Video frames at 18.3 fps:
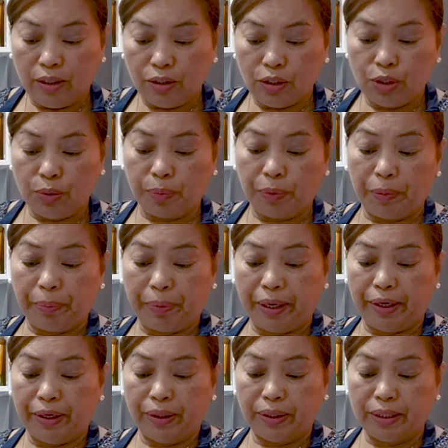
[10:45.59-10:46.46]
to
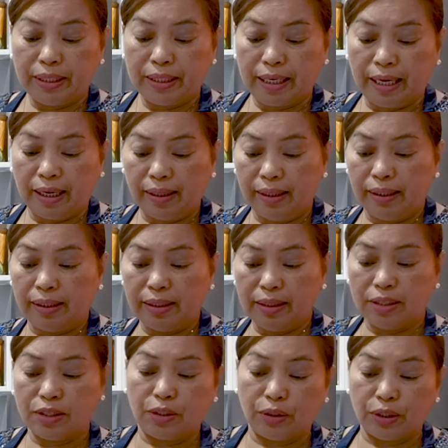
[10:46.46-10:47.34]
prepare your
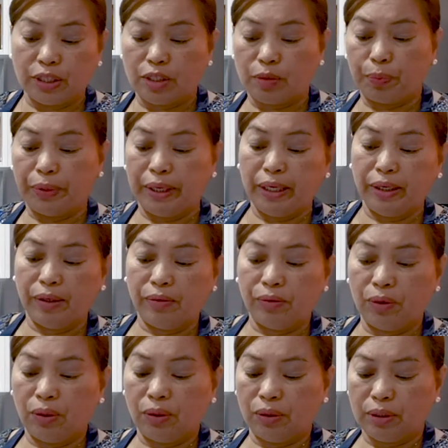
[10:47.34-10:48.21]
salads, your spring
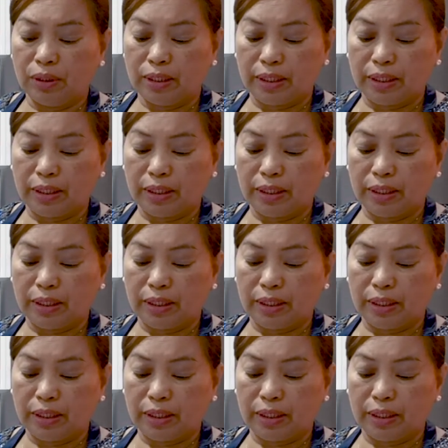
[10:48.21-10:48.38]
rolls.